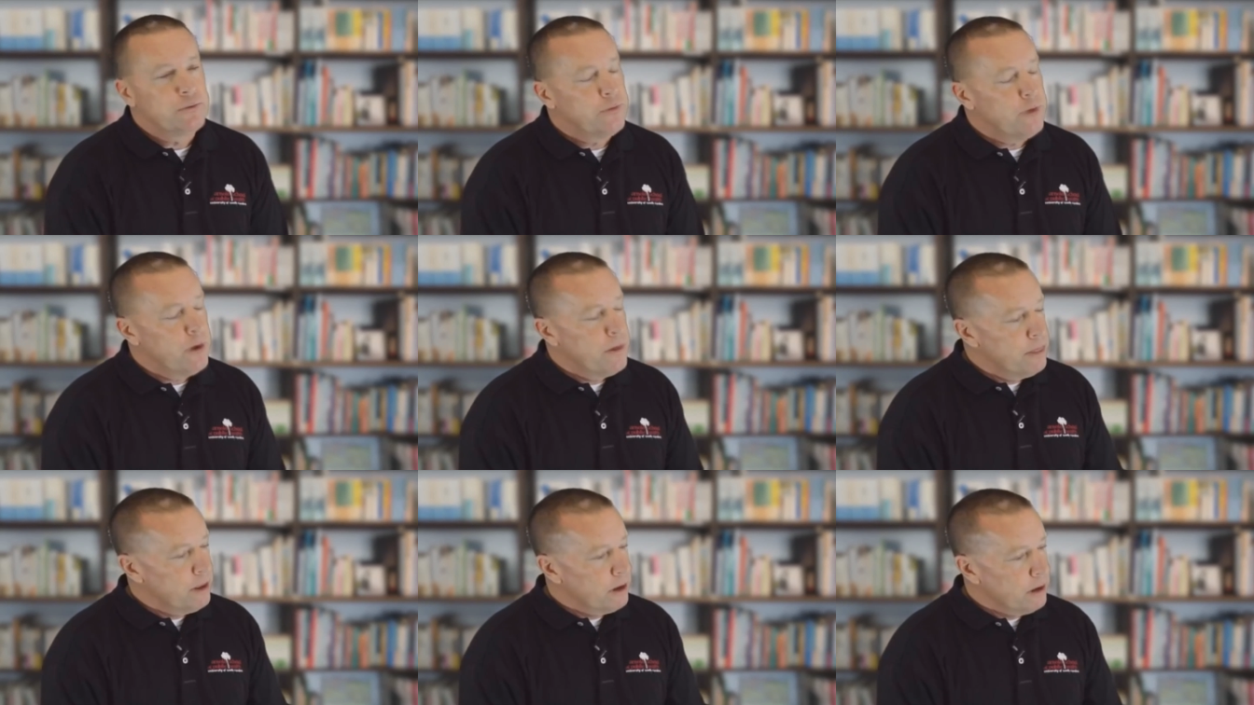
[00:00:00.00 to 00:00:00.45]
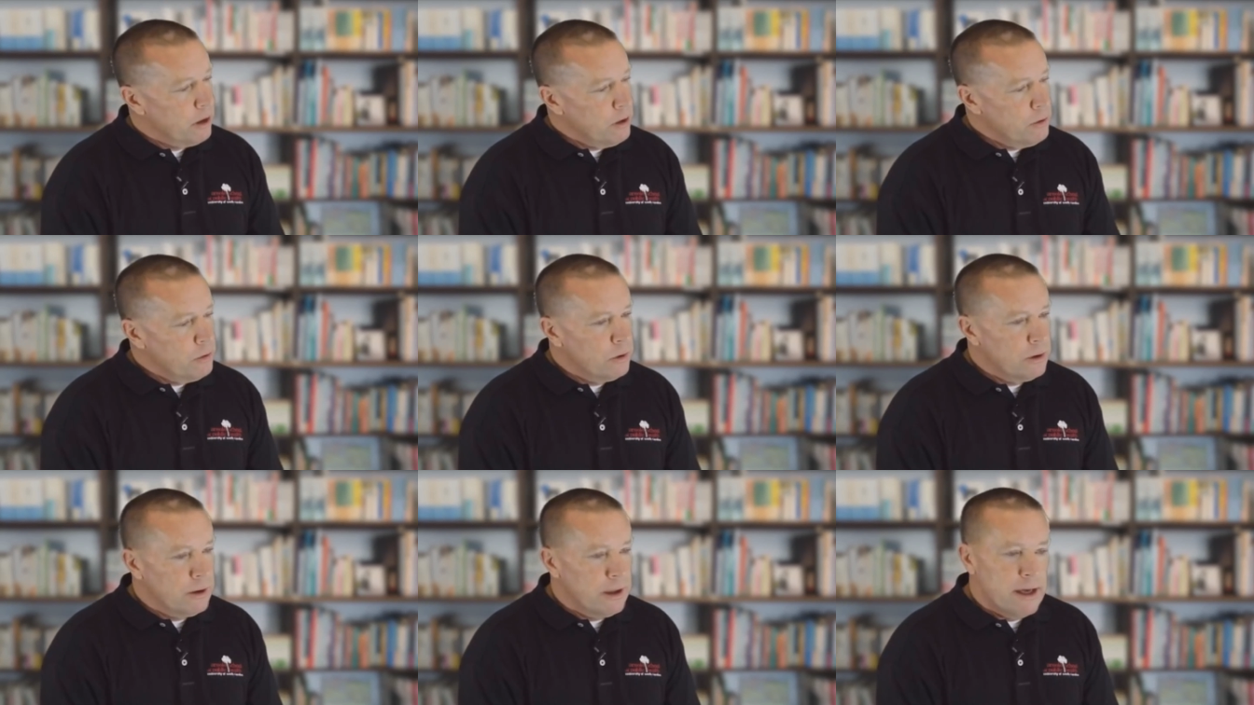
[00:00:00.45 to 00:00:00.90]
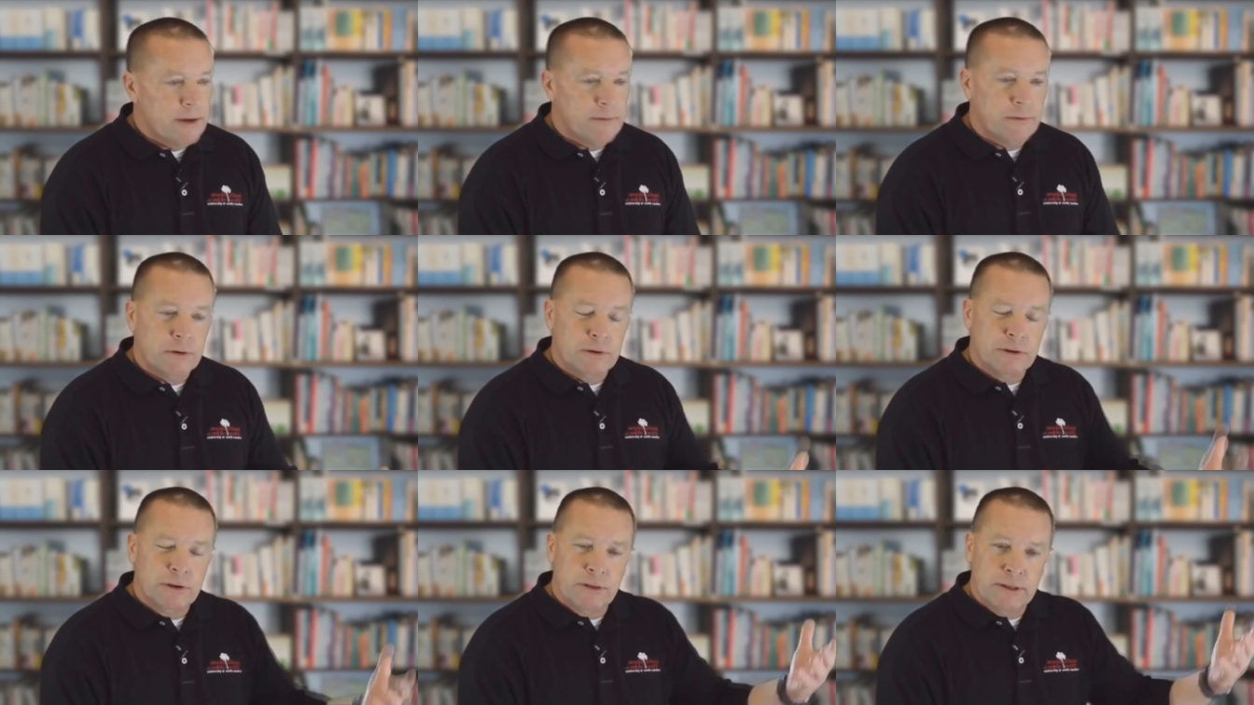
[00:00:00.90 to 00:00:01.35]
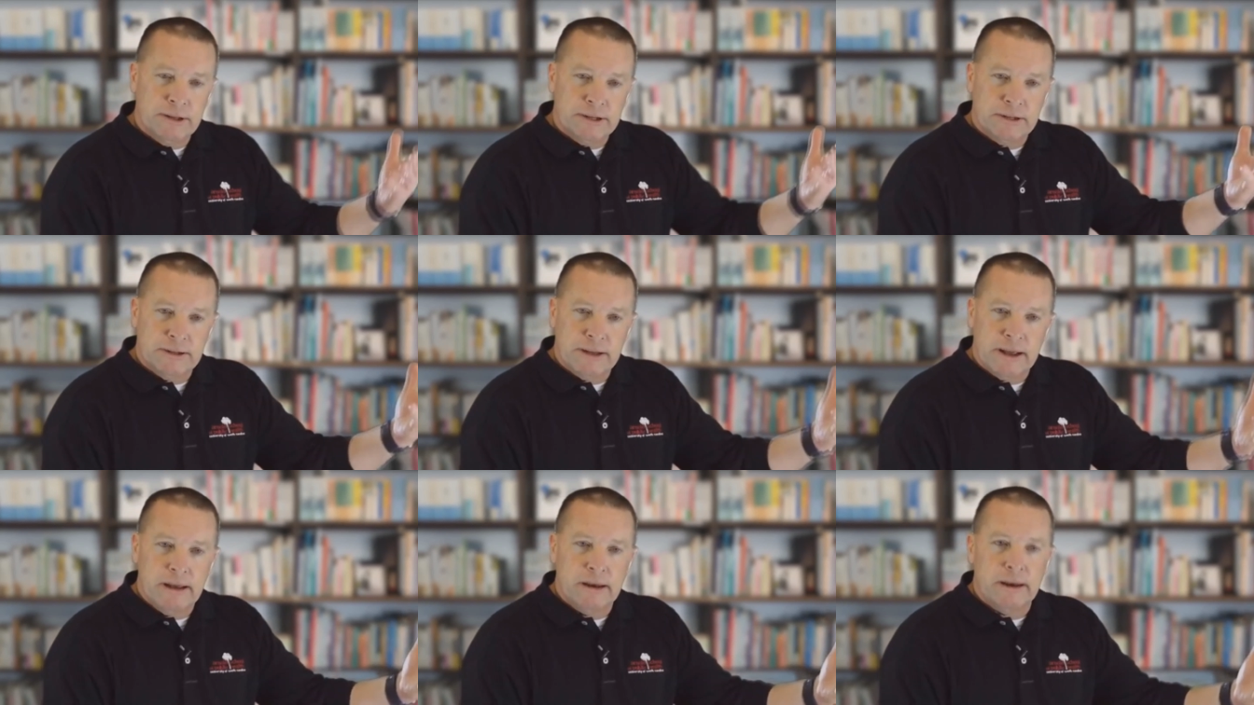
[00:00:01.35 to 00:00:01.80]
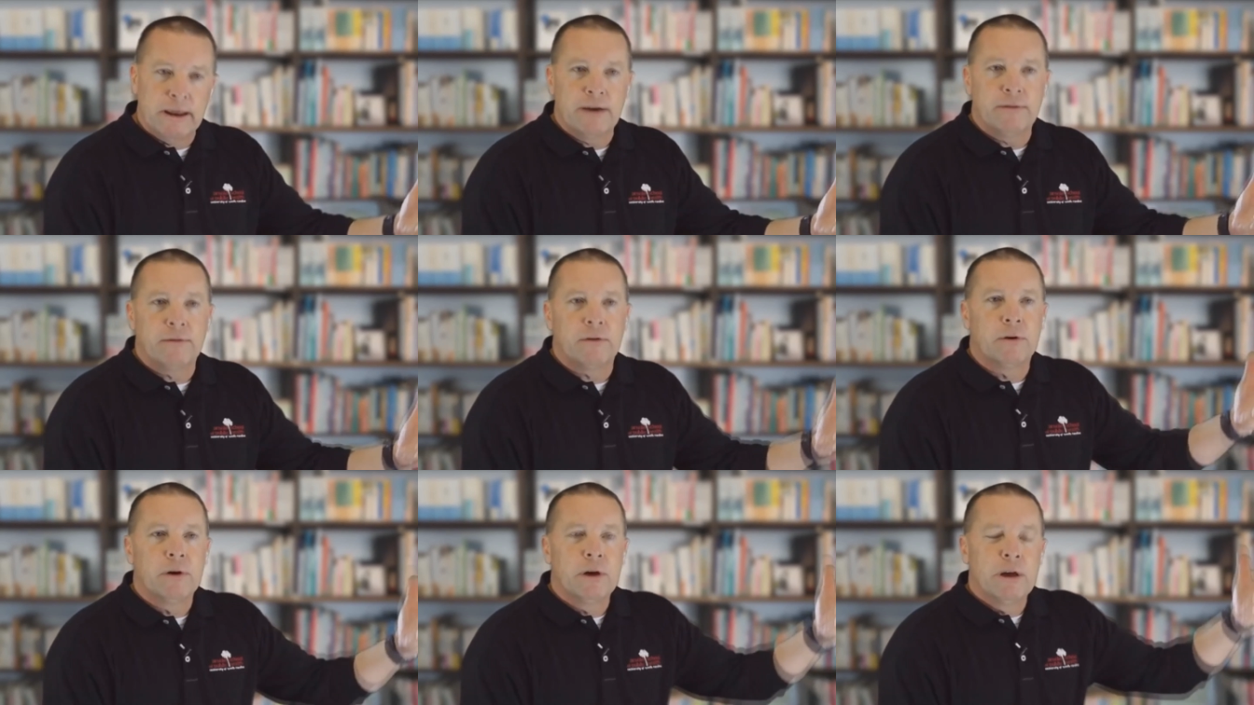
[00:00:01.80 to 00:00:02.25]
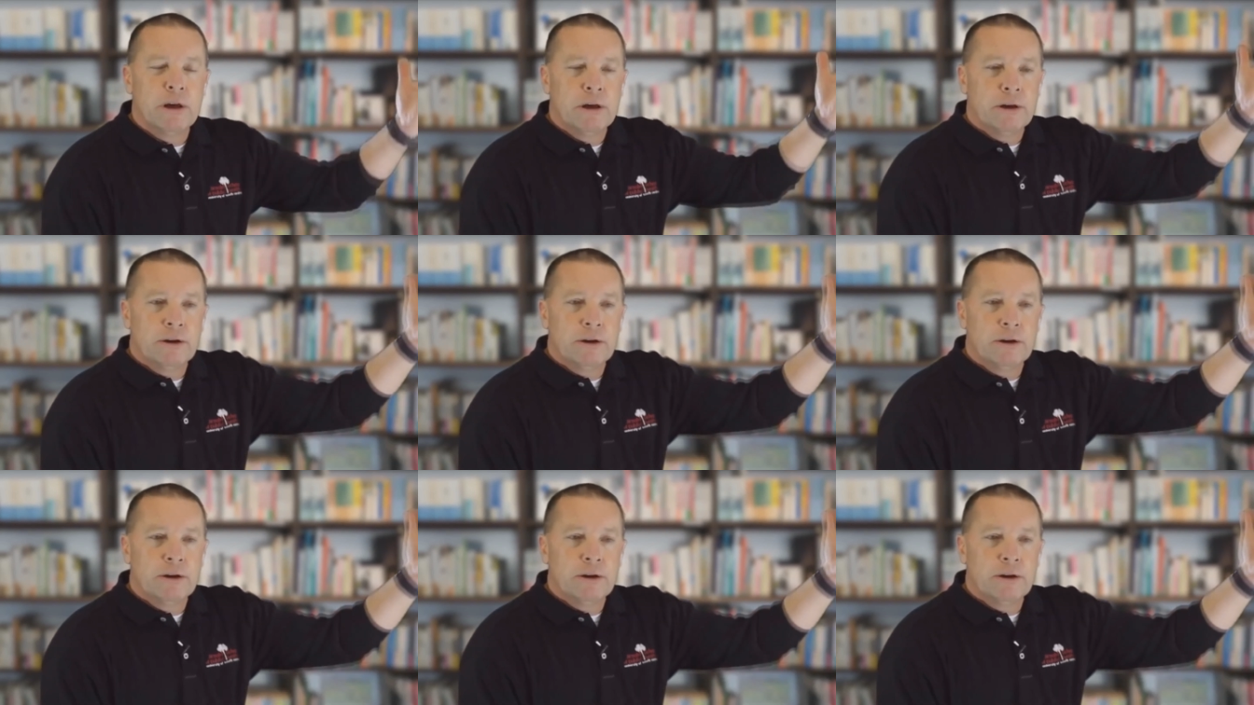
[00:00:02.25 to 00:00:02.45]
from the local level to the state level